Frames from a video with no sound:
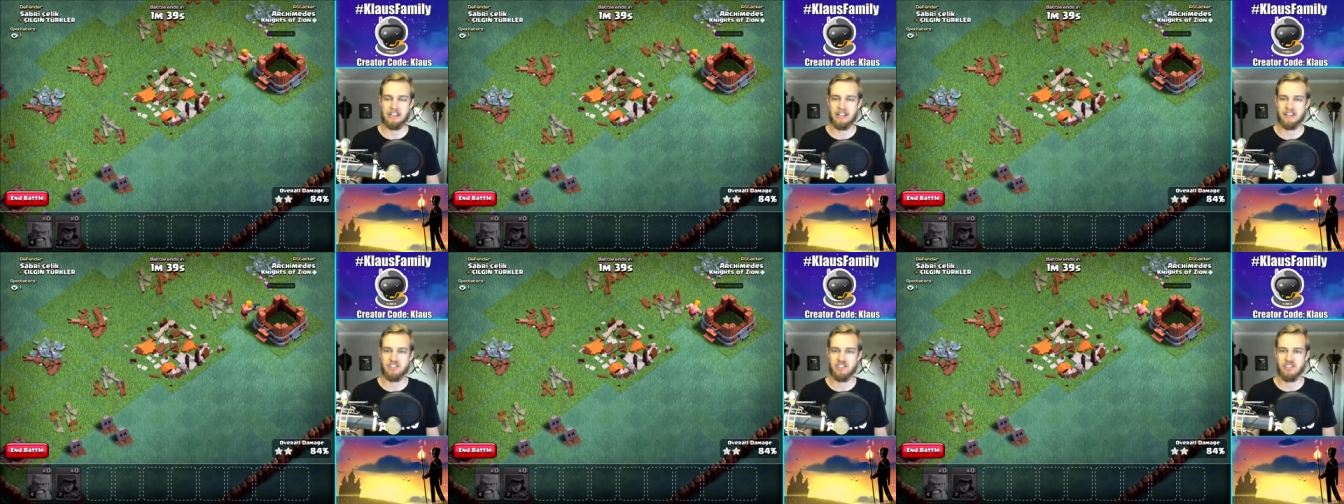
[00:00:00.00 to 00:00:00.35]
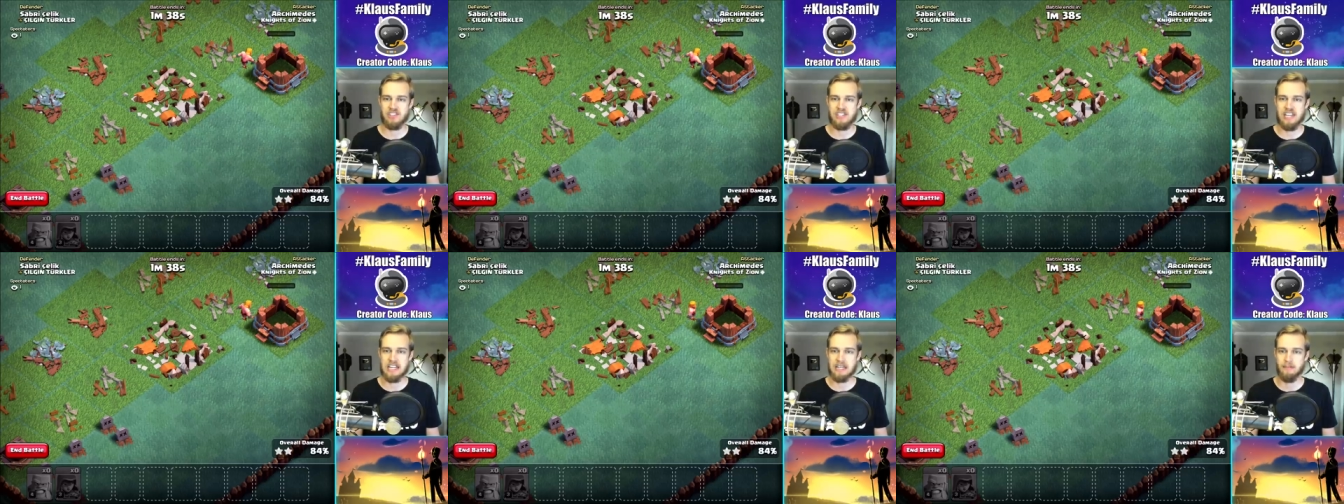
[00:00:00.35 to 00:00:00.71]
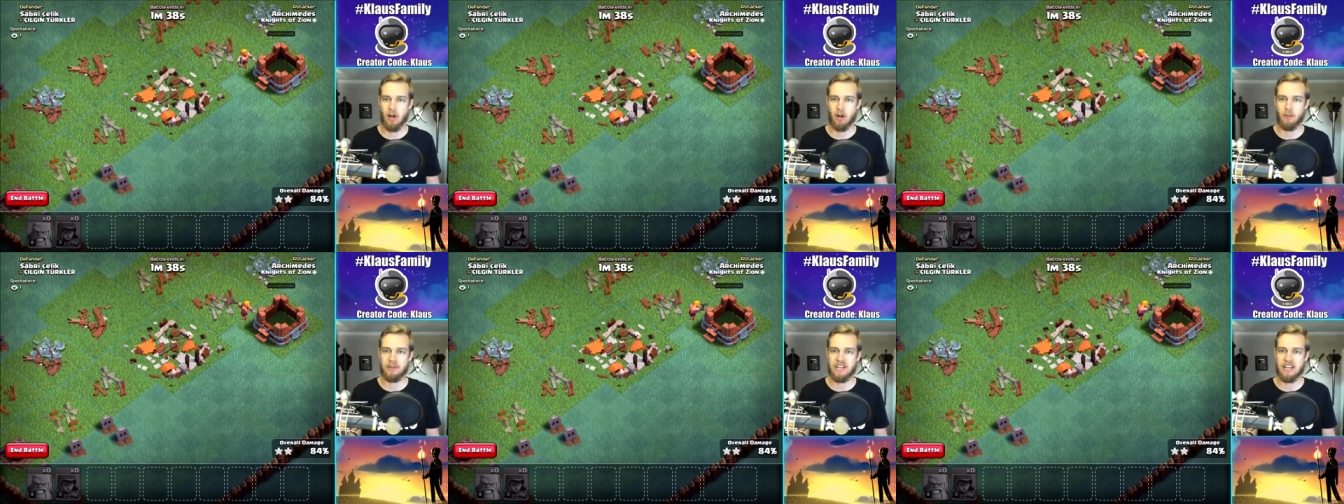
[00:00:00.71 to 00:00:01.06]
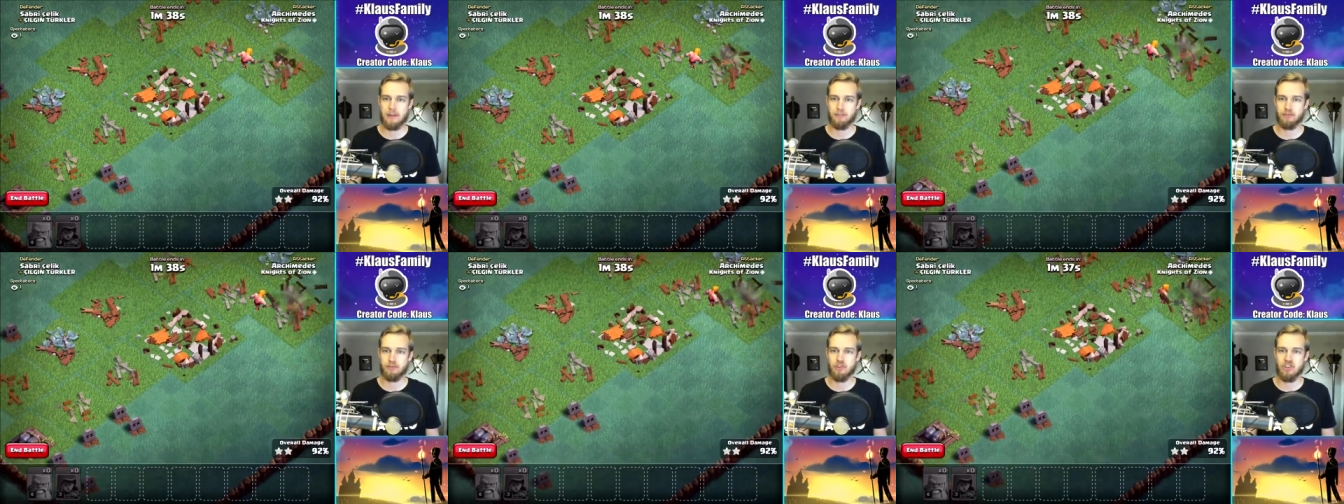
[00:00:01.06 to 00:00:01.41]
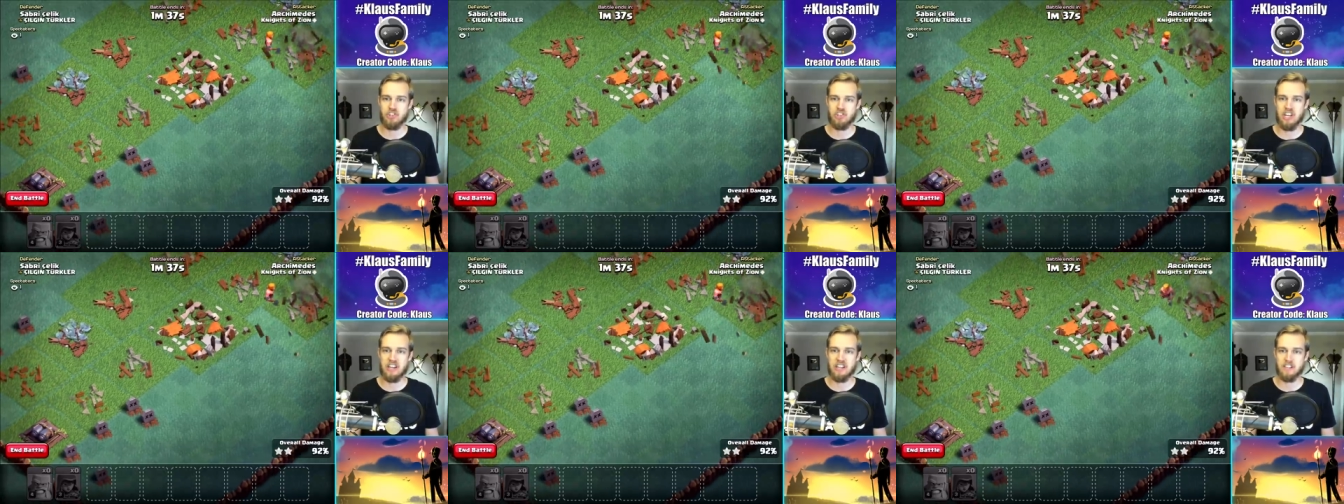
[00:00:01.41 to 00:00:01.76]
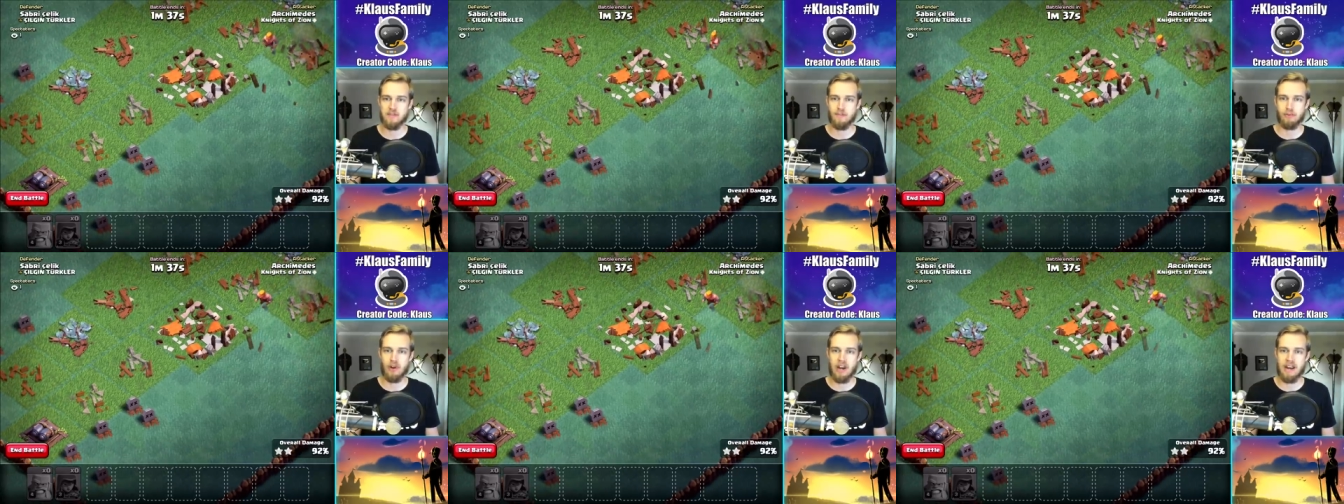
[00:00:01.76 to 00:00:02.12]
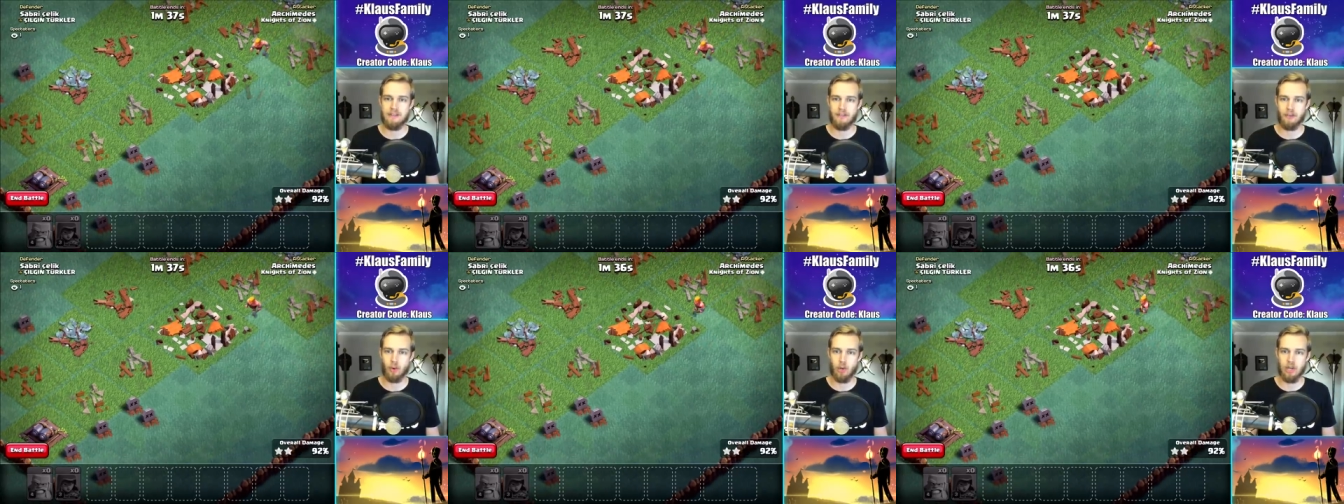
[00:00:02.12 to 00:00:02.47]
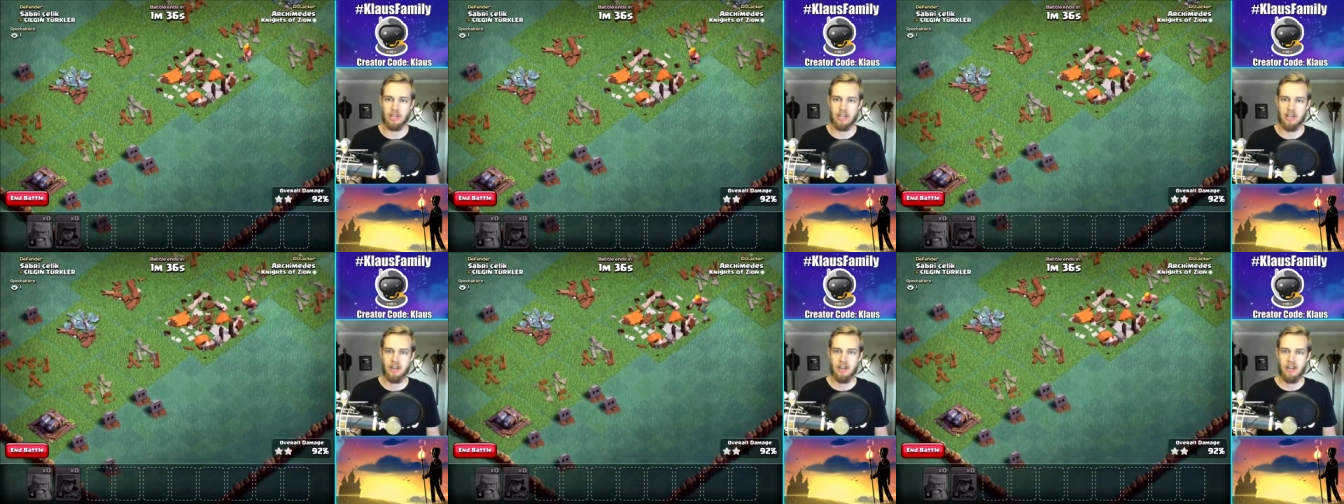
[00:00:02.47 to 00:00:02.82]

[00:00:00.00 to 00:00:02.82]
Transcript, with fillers: Let's just take a moment and appreciate his bravery